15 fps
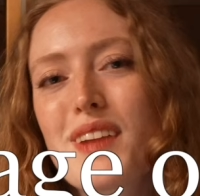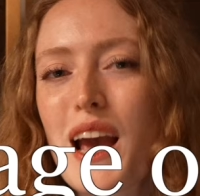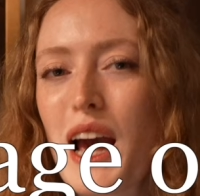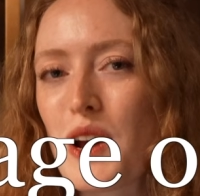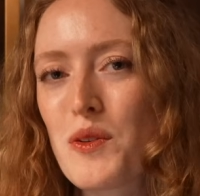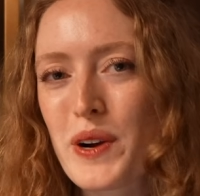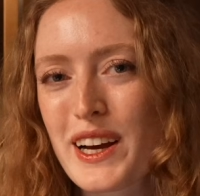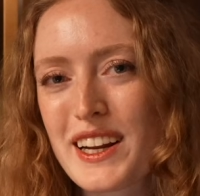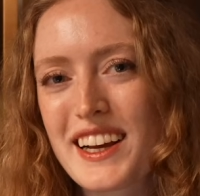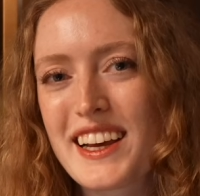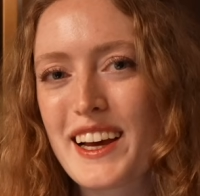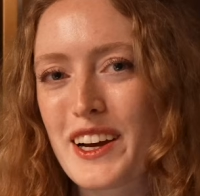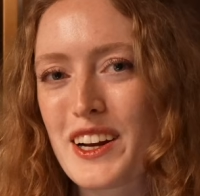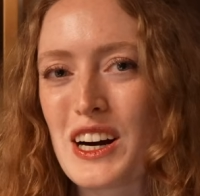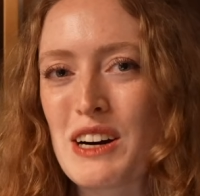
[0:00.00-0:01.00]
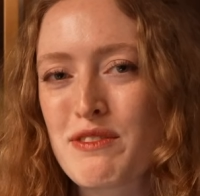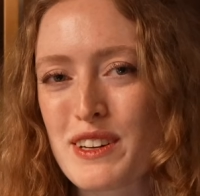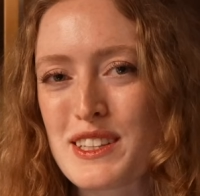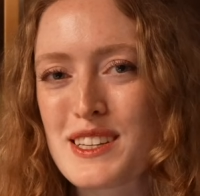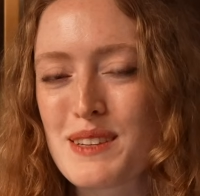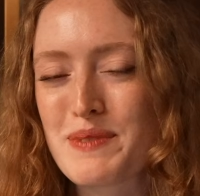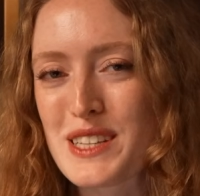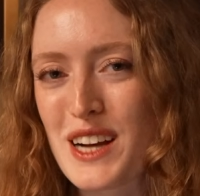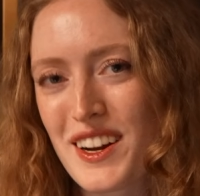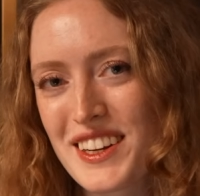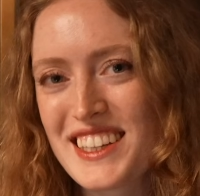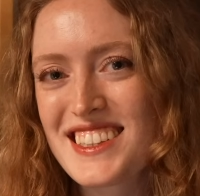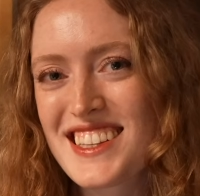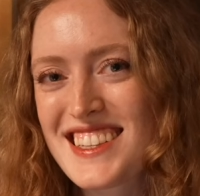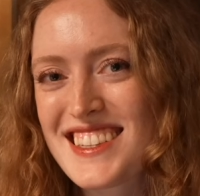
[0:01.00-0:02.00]
And we're going to kick it off with some
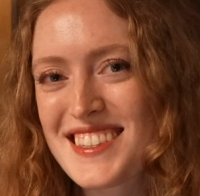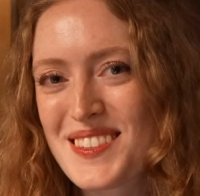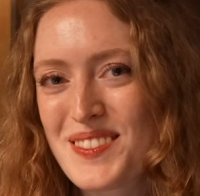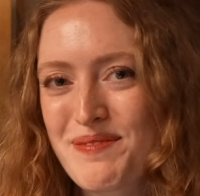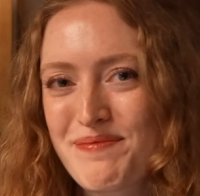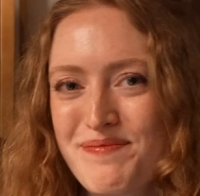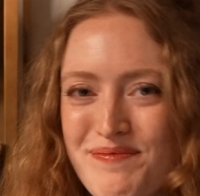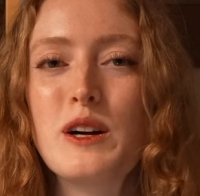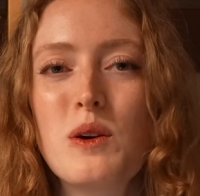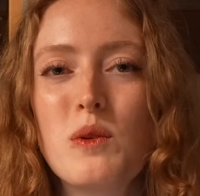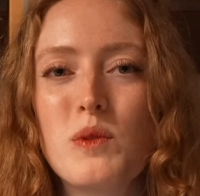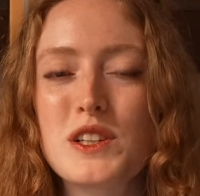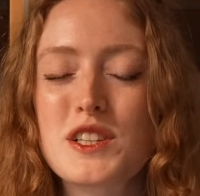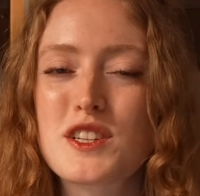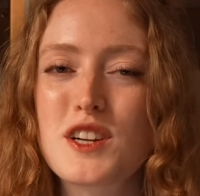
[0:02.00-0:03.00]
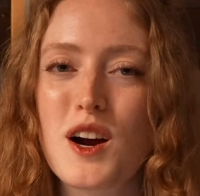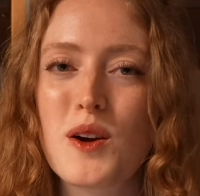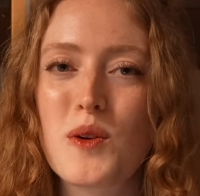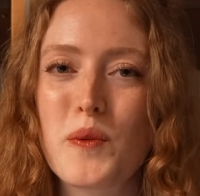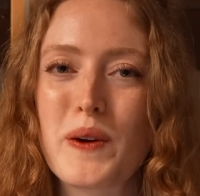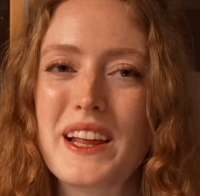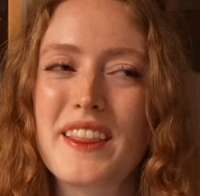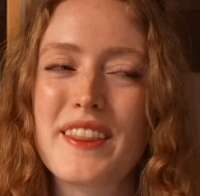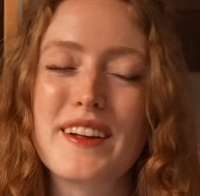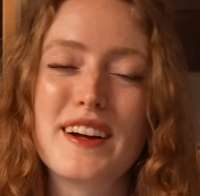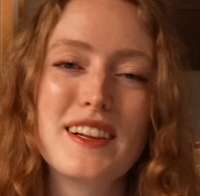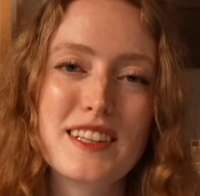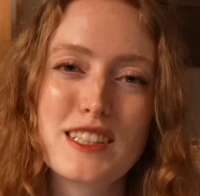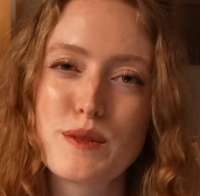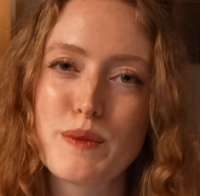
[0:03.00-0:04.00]
sonnets. We'll start with
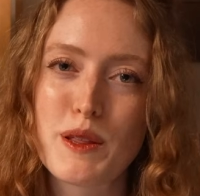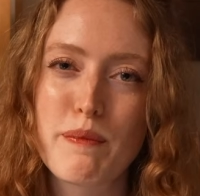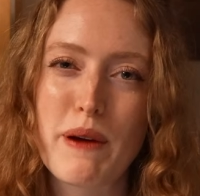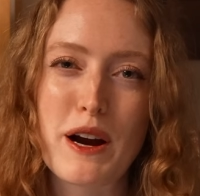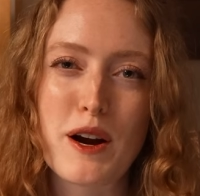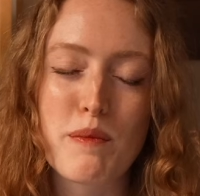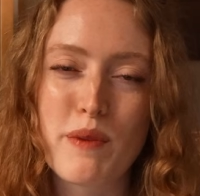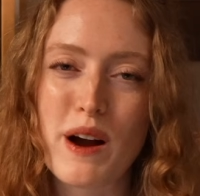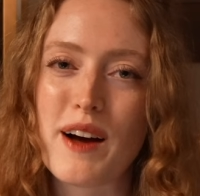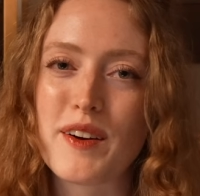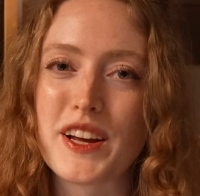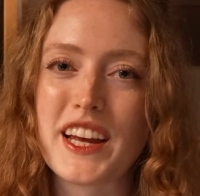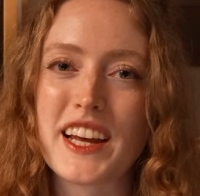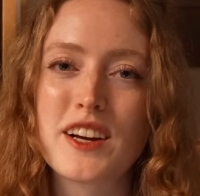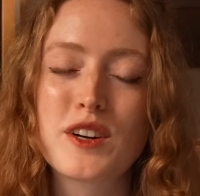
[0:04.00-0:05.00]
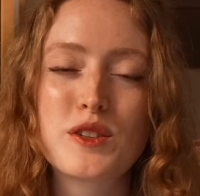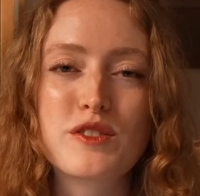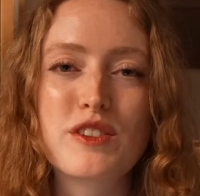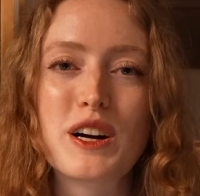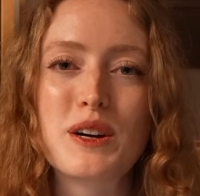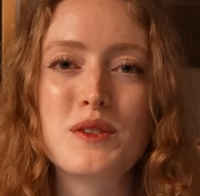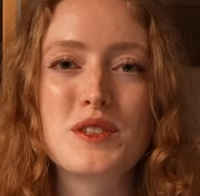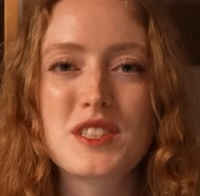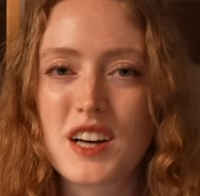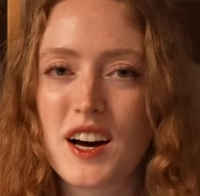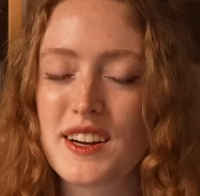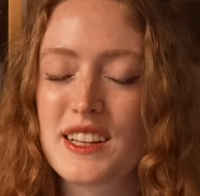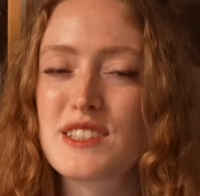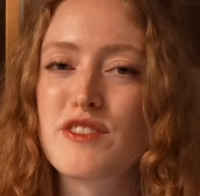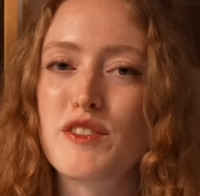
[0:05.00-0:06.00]
Elizabeth Barrett Browning, who wrote
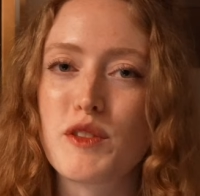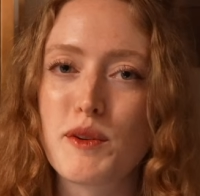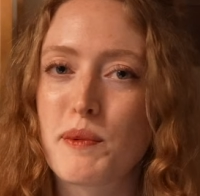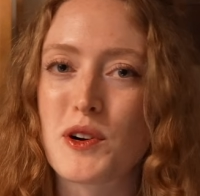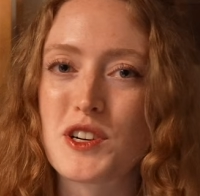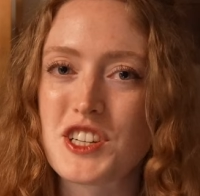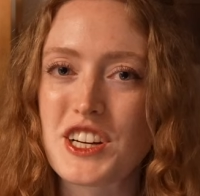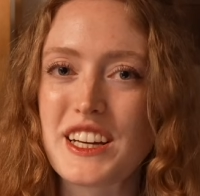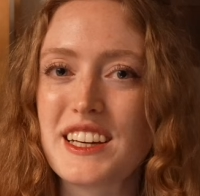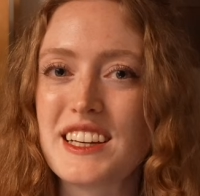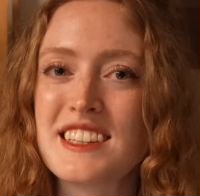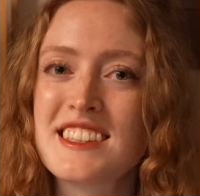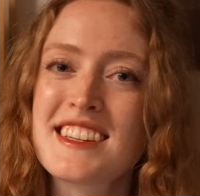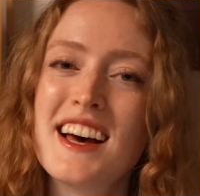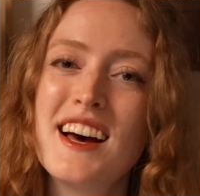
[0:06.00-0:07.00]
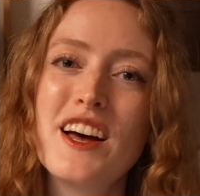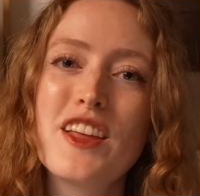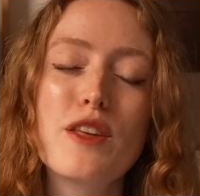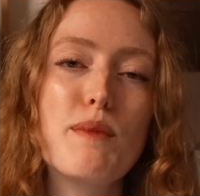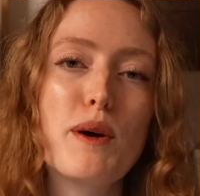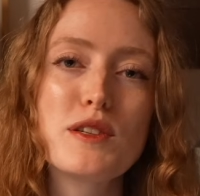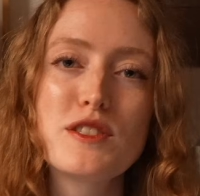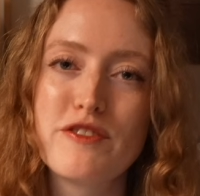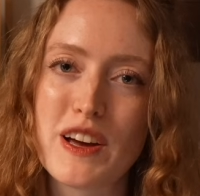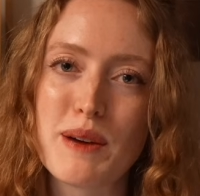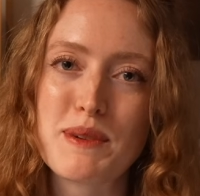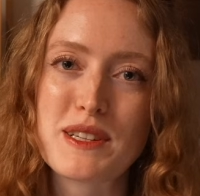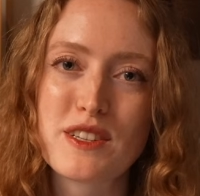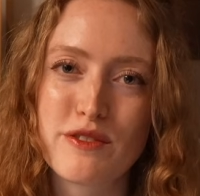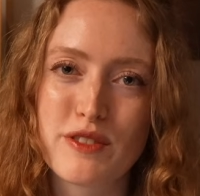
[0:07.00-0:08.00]
Sonnets from the Portuguese, the most
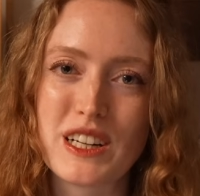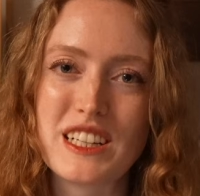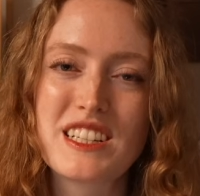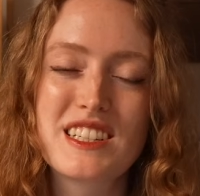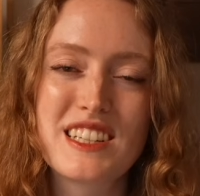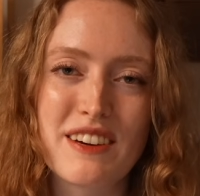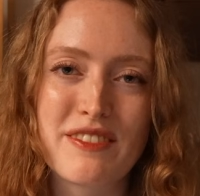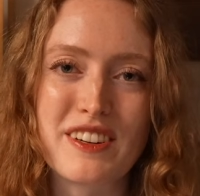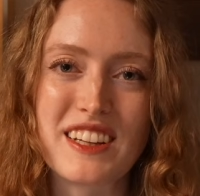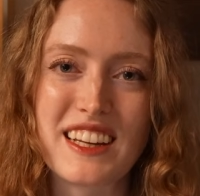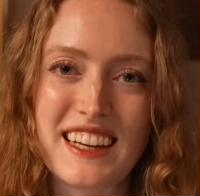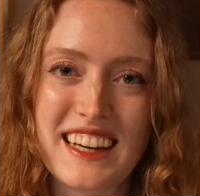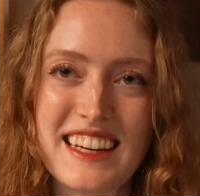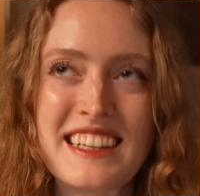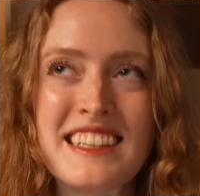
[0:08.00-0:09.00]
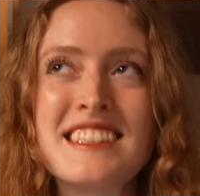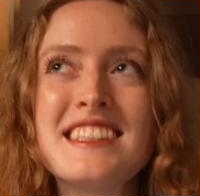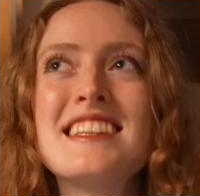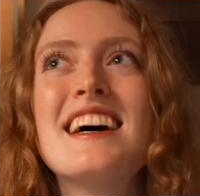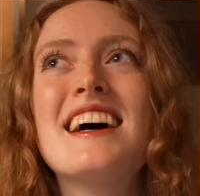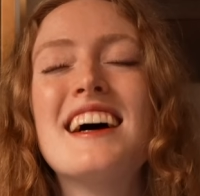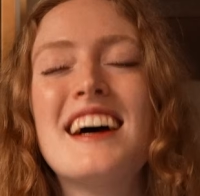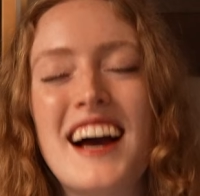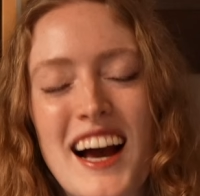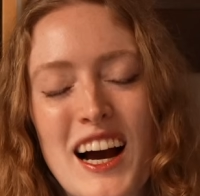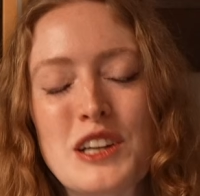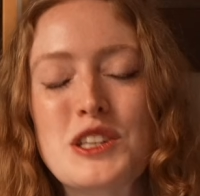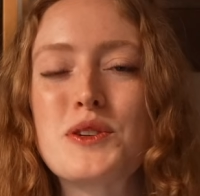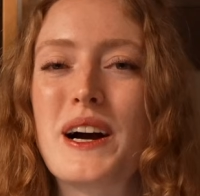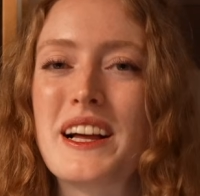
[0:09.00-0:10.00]
famous of which definitely is
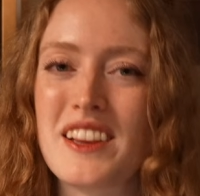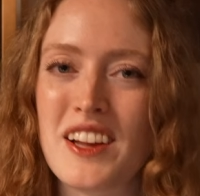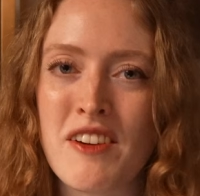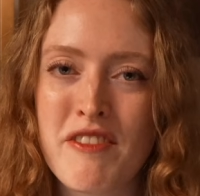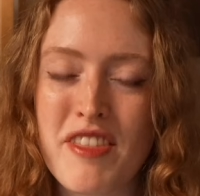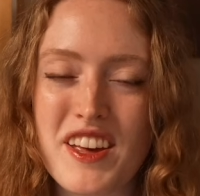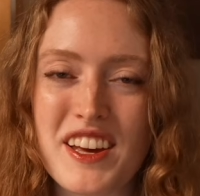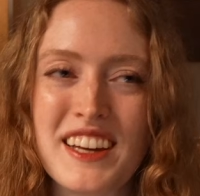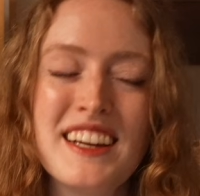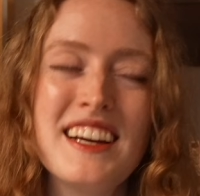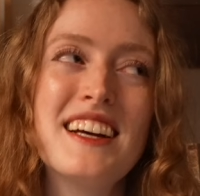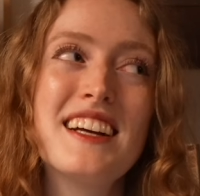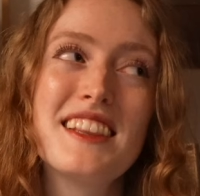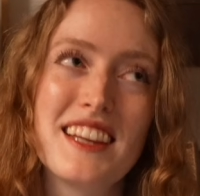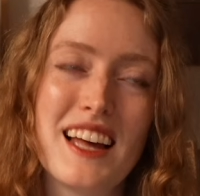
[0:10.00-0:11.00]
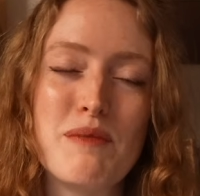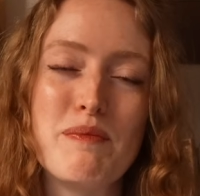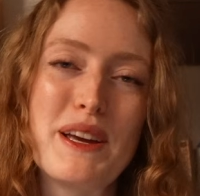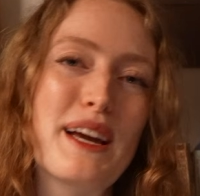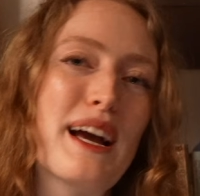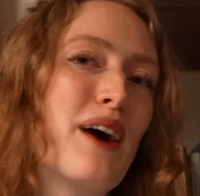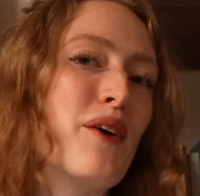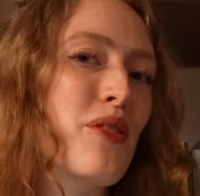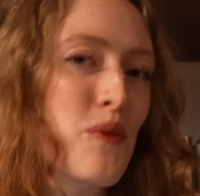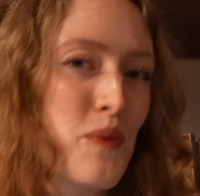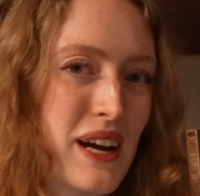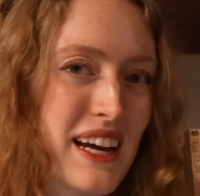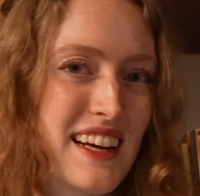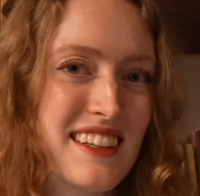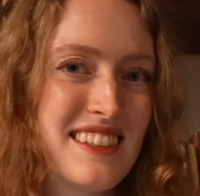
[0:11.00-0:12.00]
How Do I Love Thee? Let Me Count the
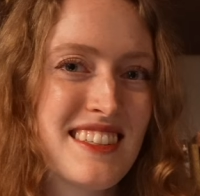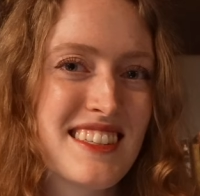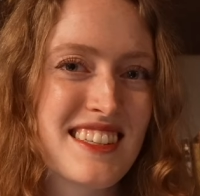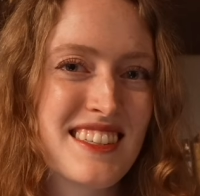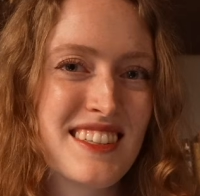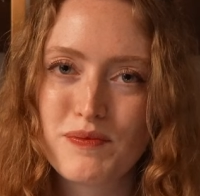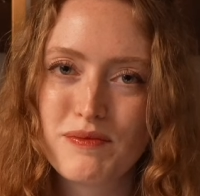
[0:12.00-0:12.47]
Ways.